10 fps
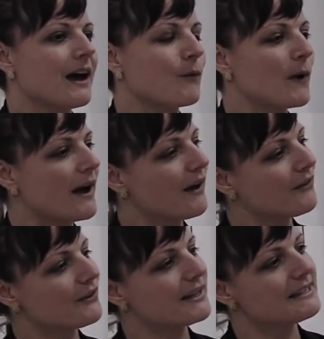Well,
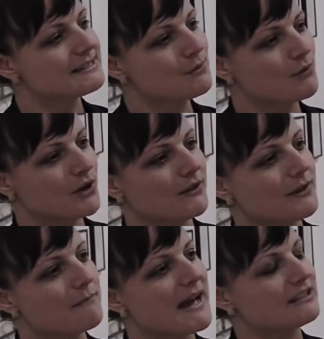there is a work
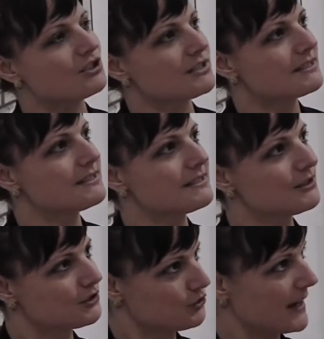that matches
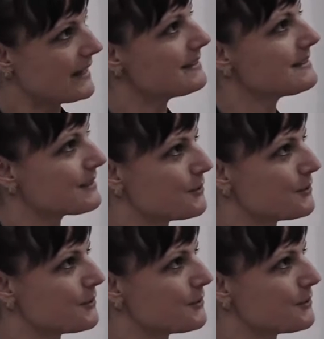your dress,